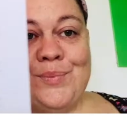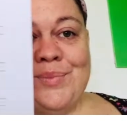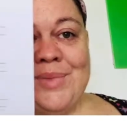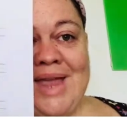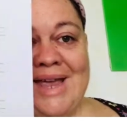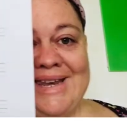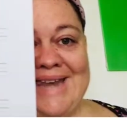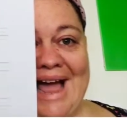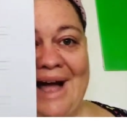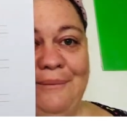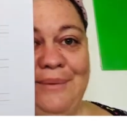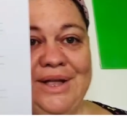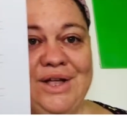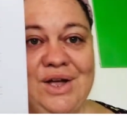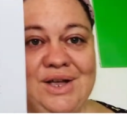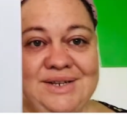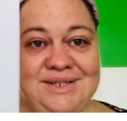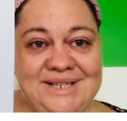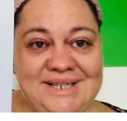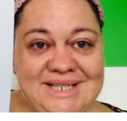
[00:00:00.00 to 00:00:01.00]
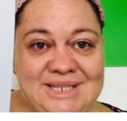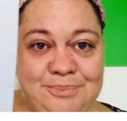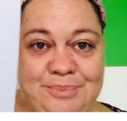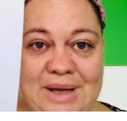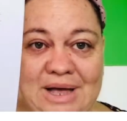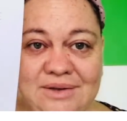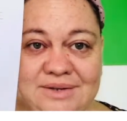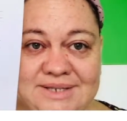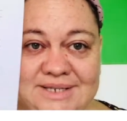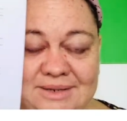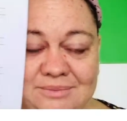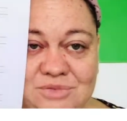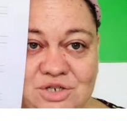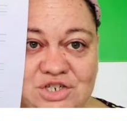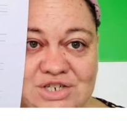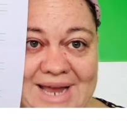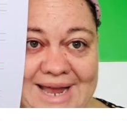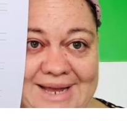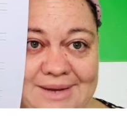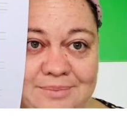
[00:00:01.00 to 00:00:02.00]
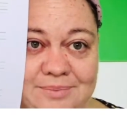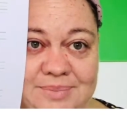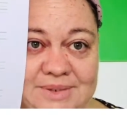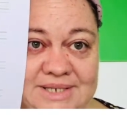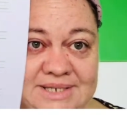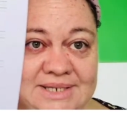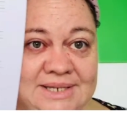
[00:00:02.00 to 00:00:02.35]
Now we're going to spell some shapes.